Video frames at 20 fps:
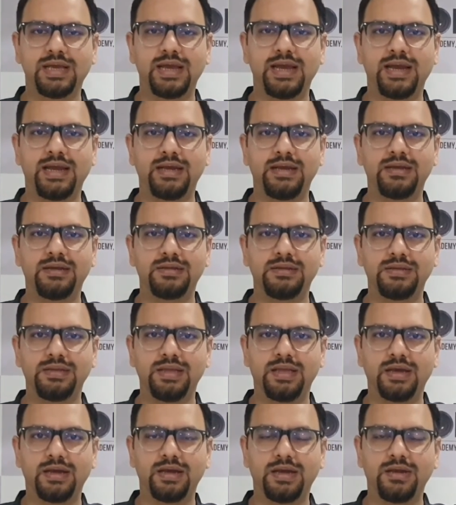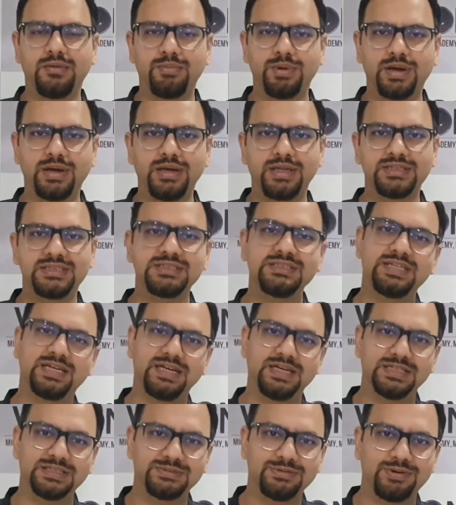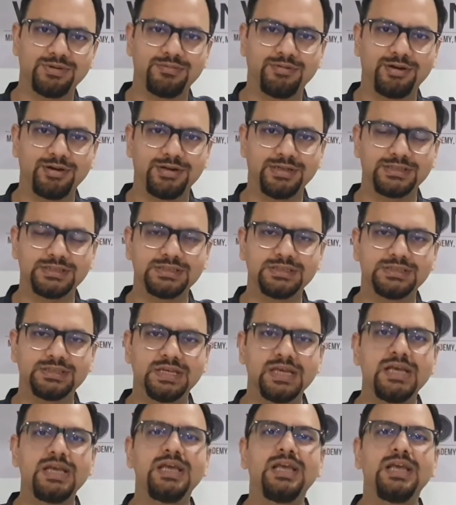and their advantages and disadvantages.